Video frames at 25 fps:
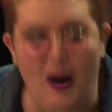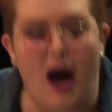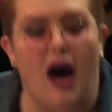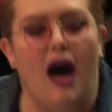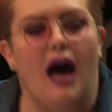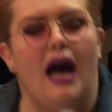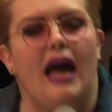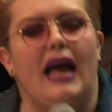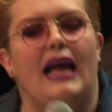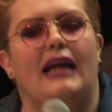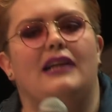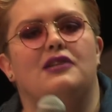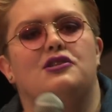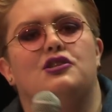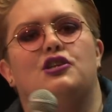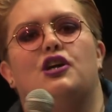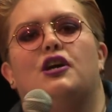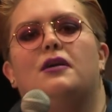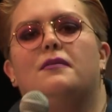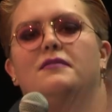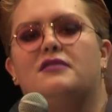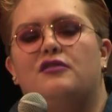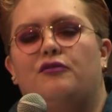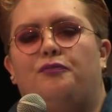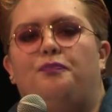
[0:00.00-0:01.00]
but in
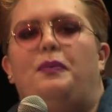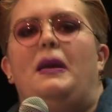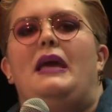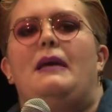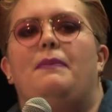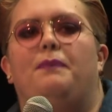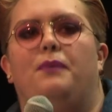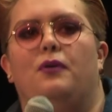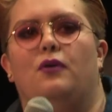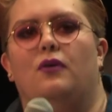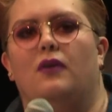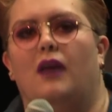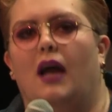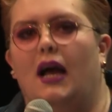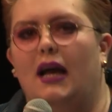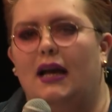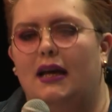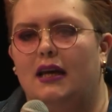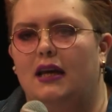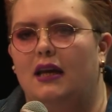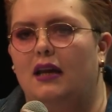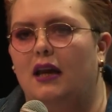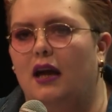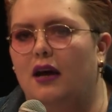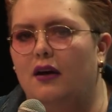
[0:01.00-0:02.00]
terms of people,
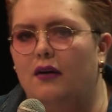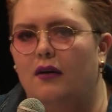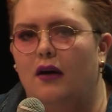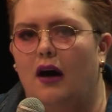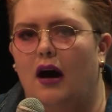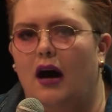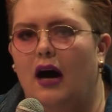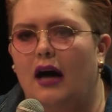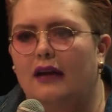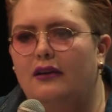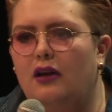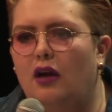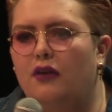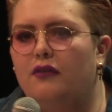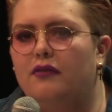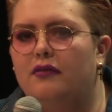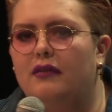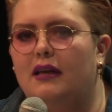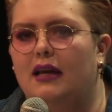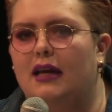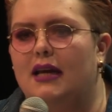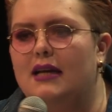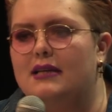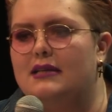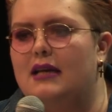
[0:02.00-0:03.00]
like, you know, I don't
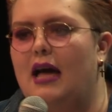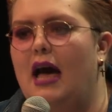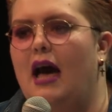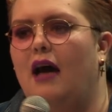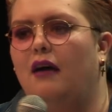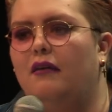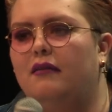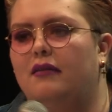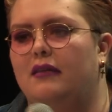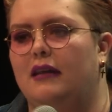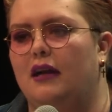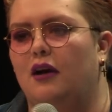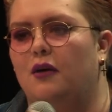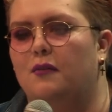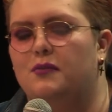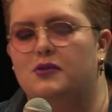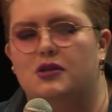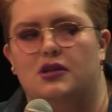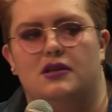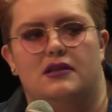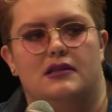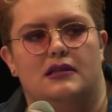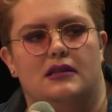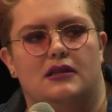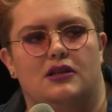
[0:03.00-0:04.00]
think it's a healthy
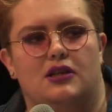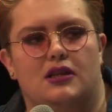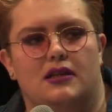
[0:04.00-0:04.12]
option to